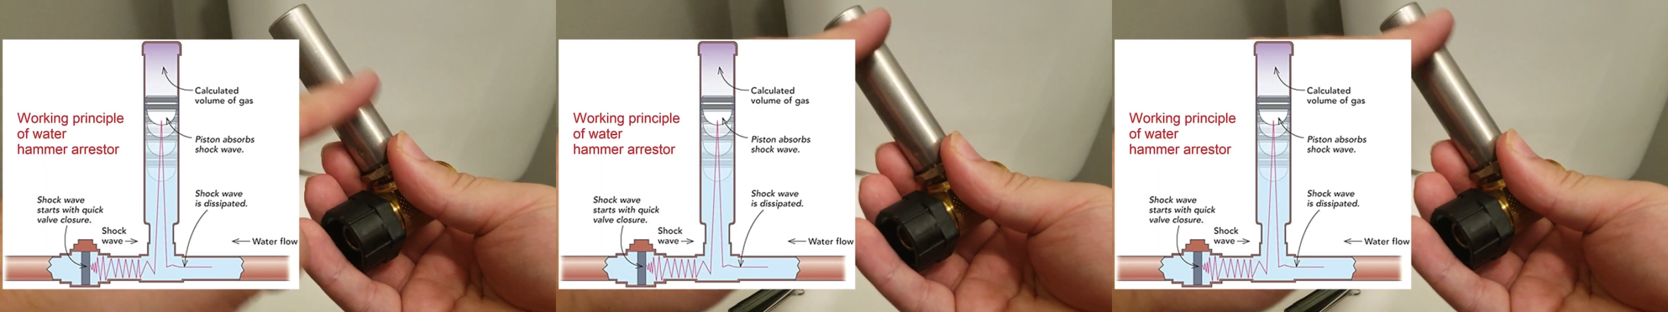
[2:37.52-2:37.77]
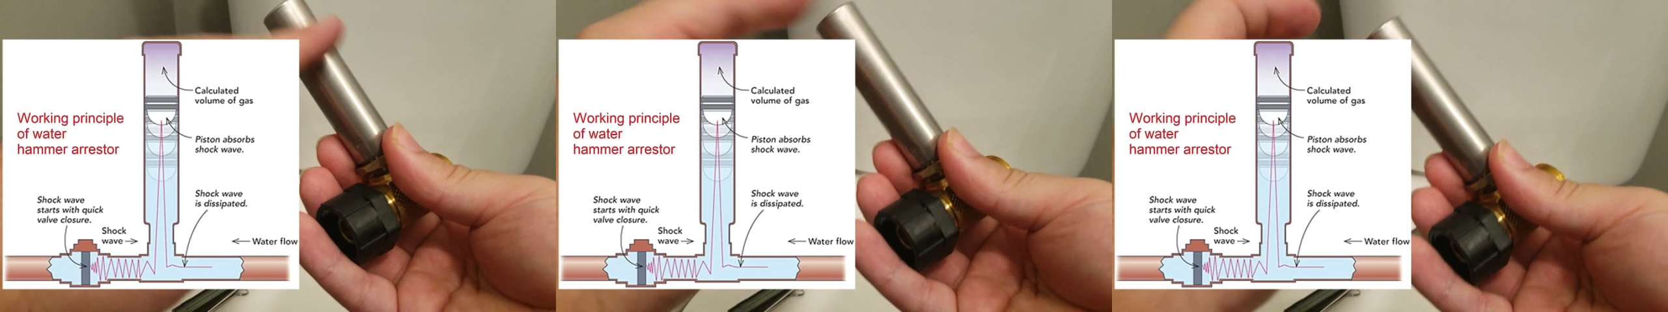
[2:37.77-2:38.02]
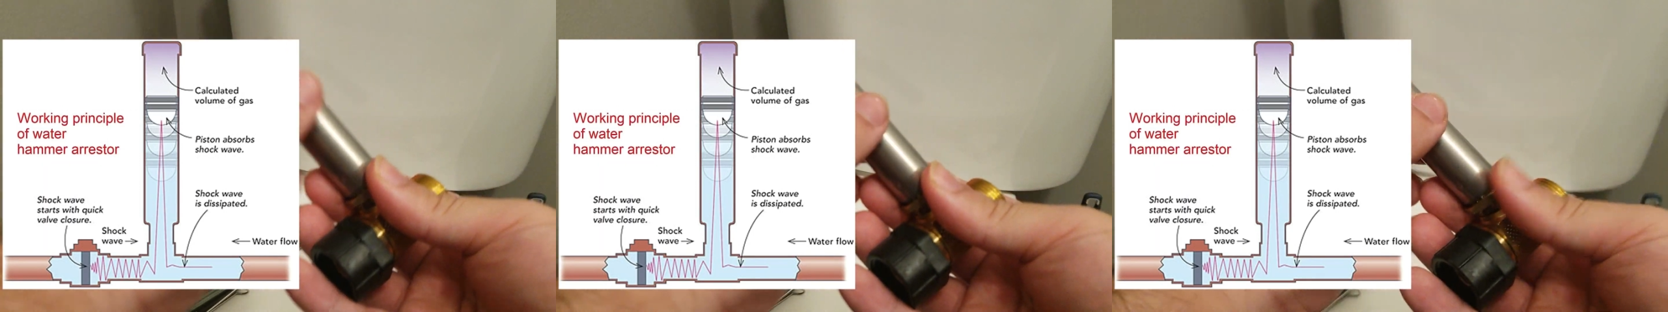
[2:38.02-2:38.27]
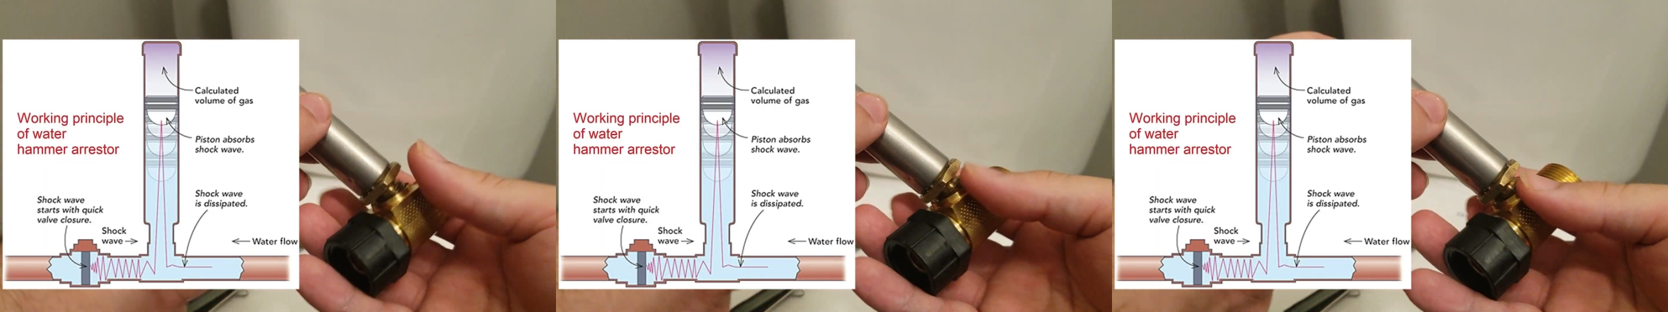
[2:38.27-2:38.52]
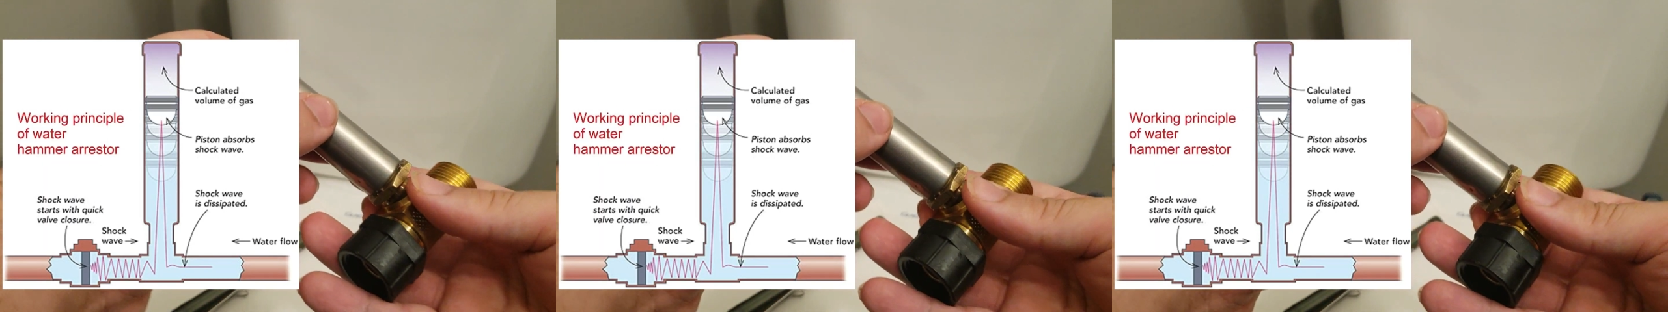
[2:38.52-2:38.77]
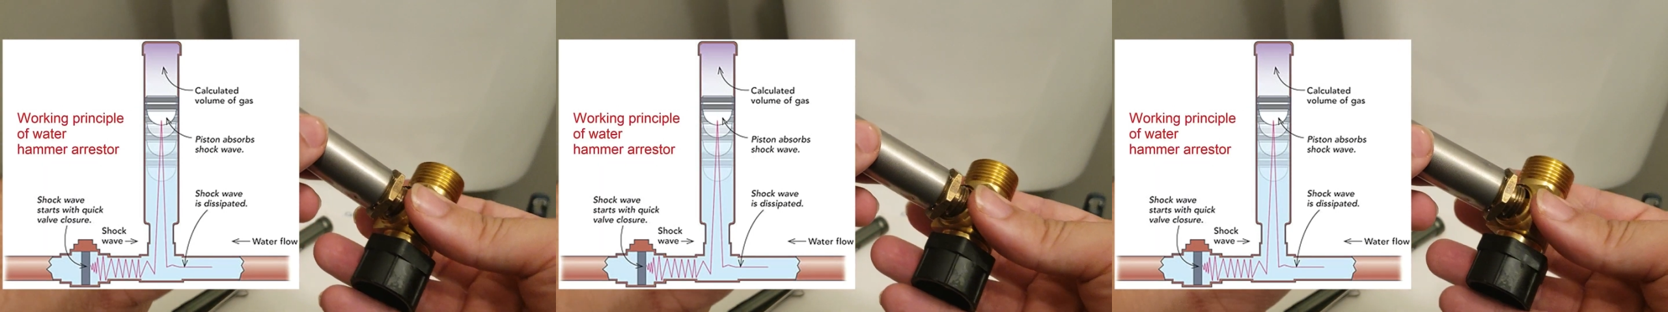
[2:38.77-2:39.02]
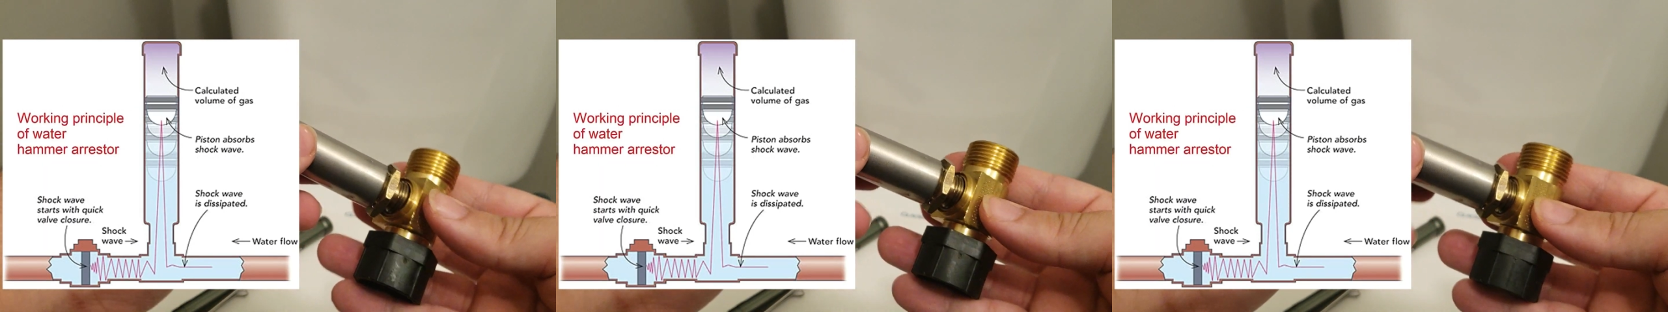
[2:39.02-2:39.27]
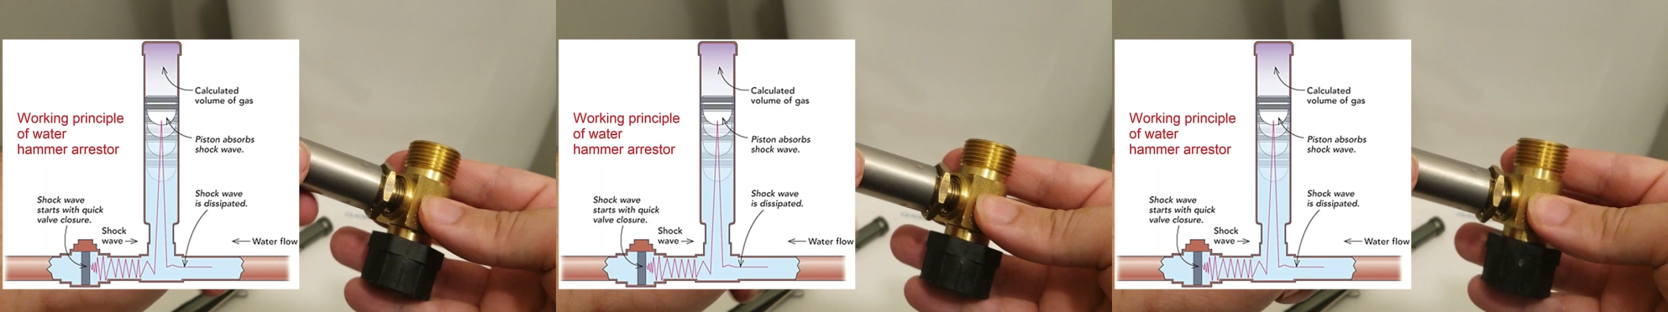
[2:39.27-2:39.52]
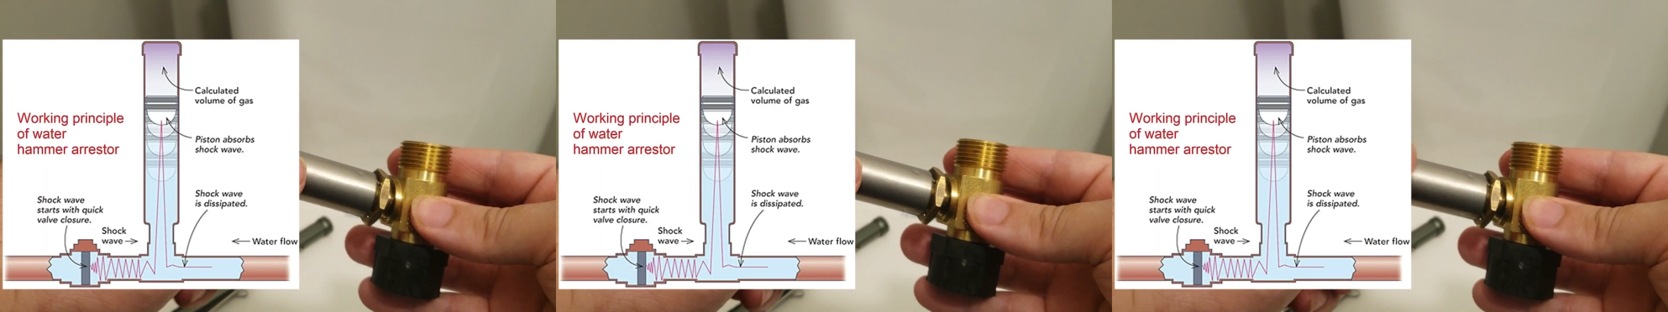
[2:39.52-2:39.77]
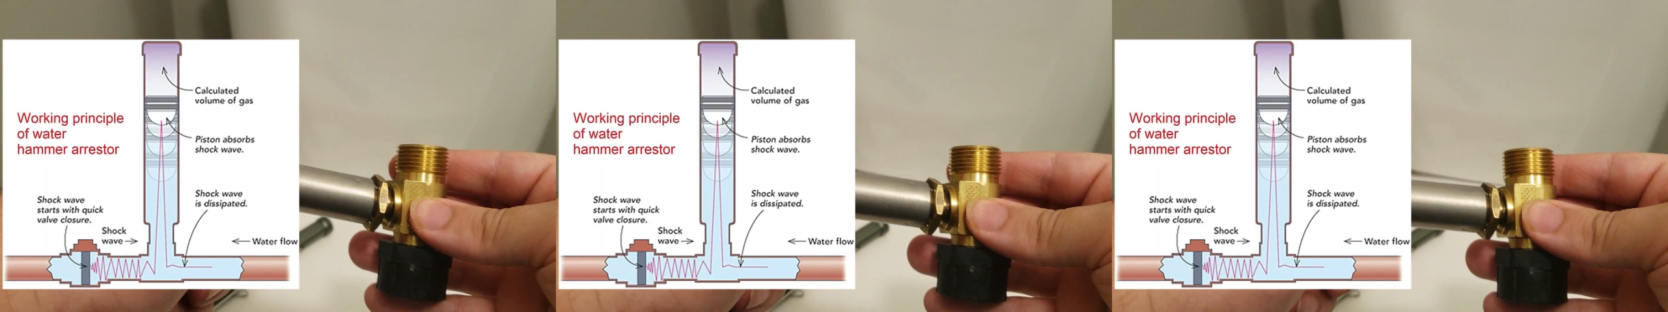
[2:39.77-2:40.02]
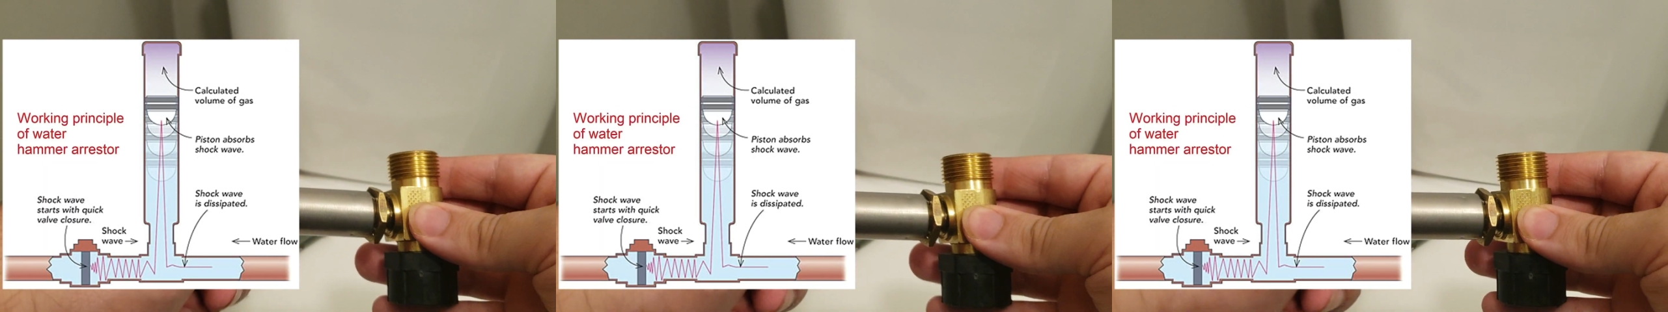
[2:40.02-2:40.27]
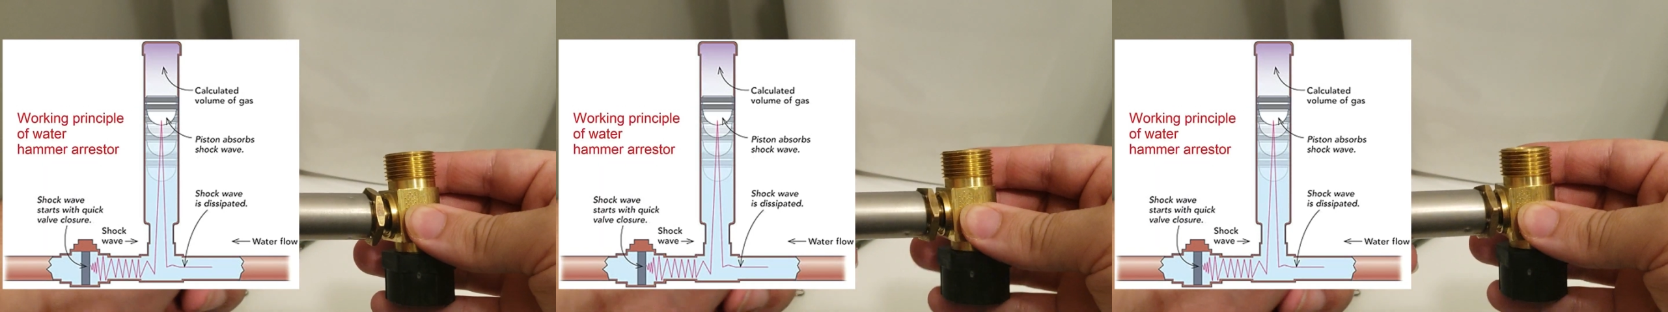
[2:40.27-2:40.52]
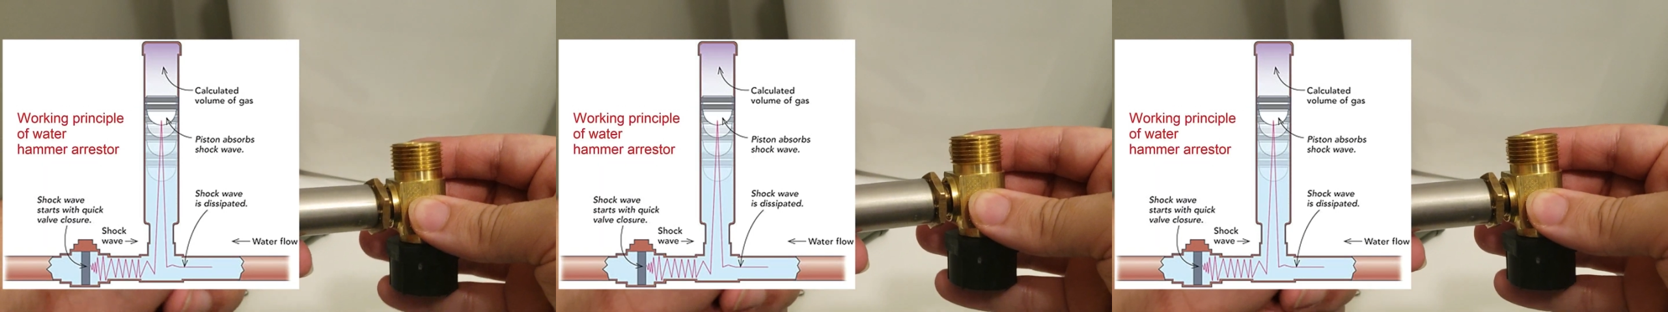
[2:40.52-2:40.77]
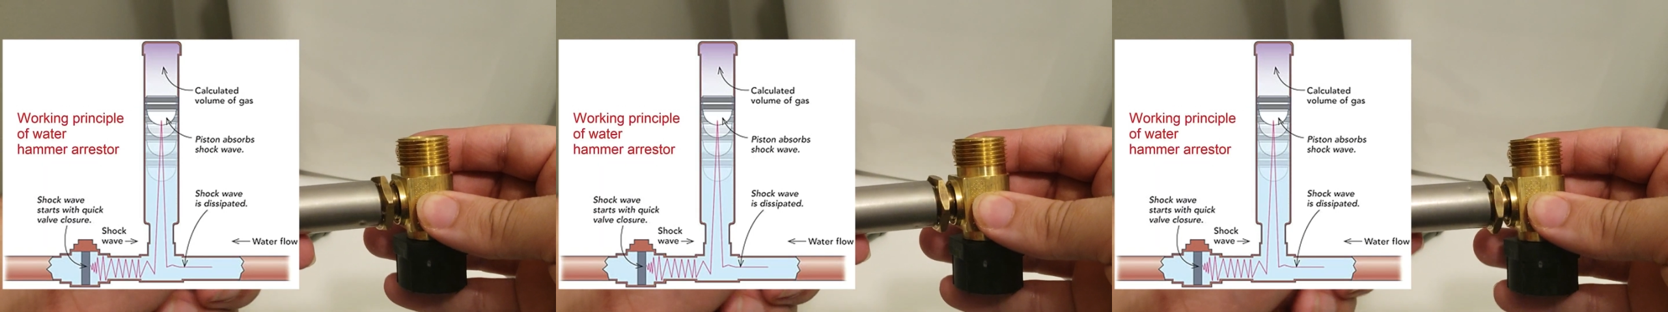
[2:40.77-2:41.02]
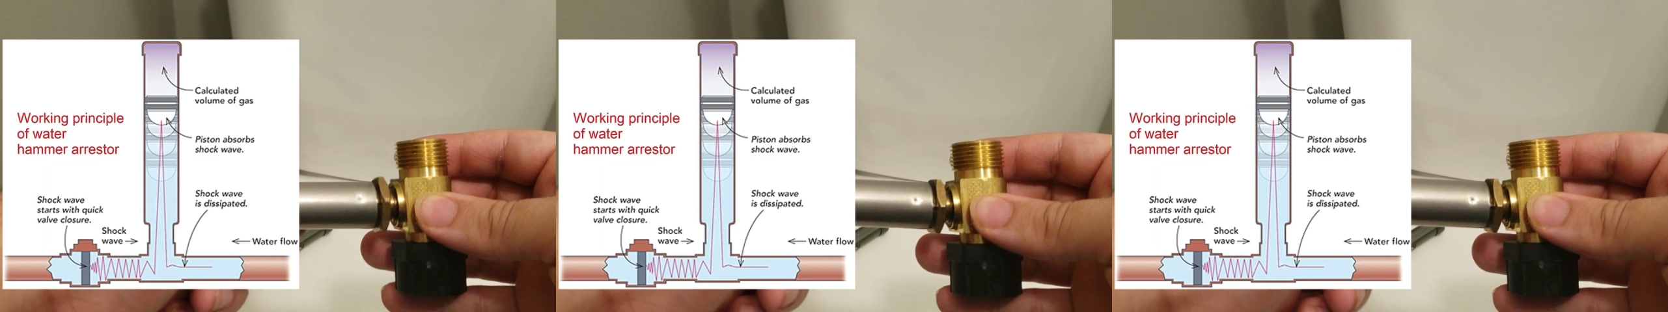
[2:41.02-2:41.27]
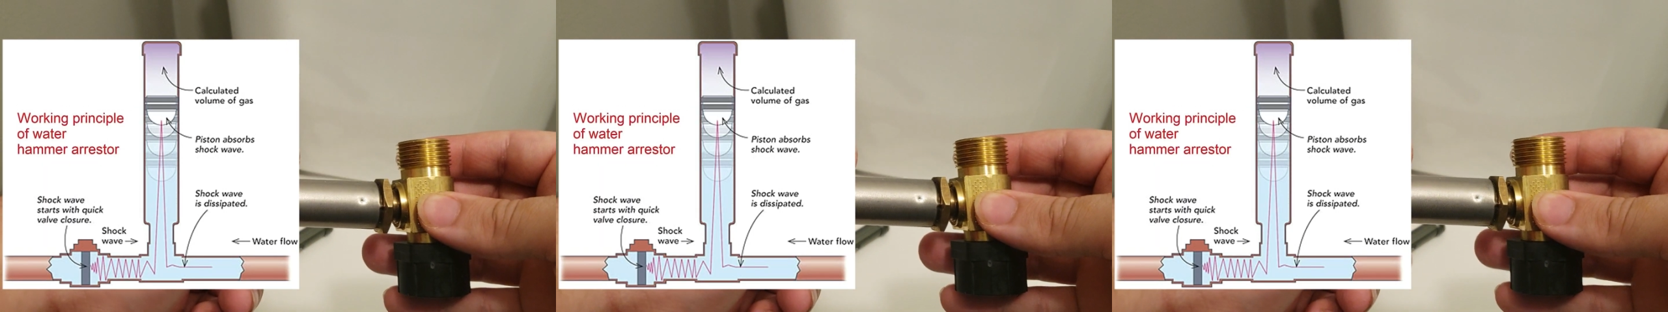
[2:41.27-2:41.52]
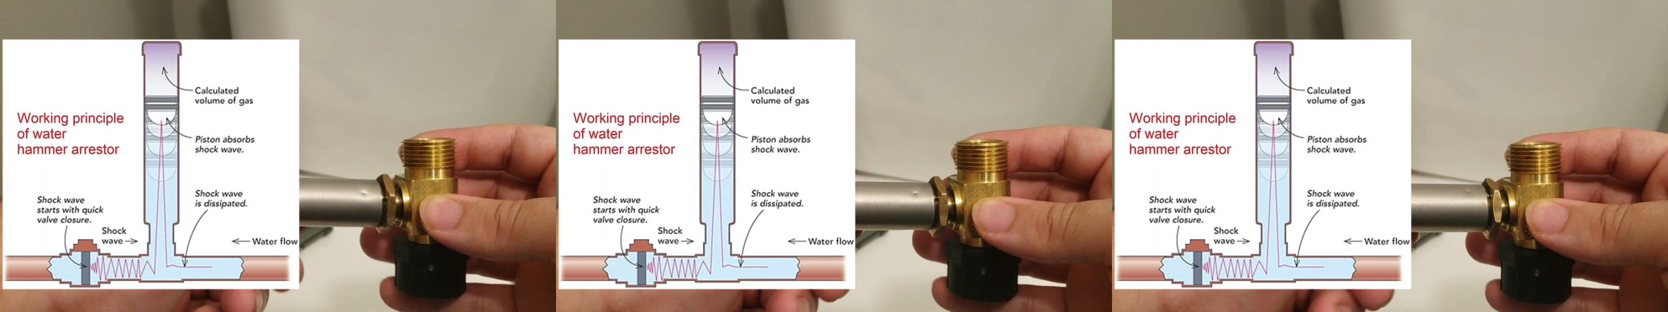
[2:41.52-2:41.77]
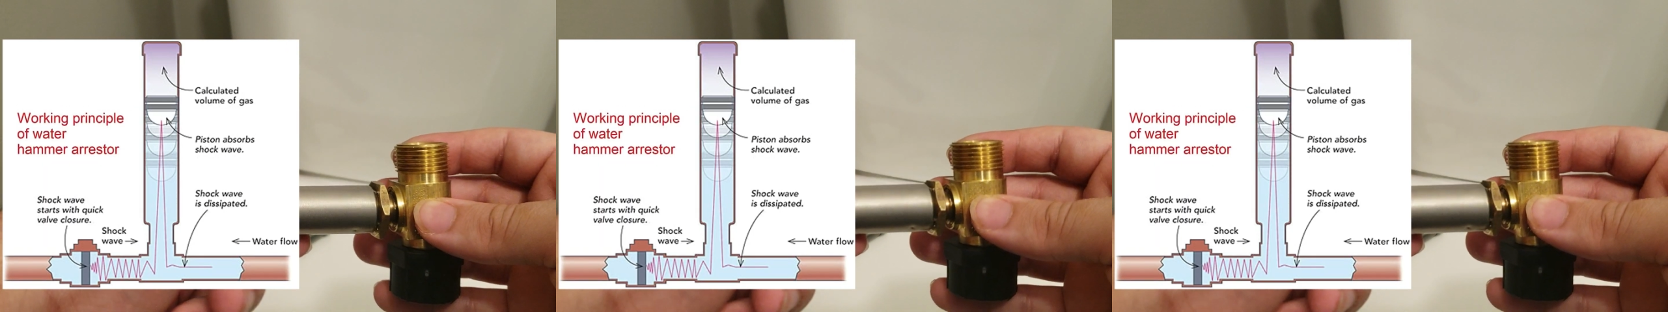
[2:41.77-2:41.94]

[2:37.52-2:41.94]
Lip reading: (no speaker visible)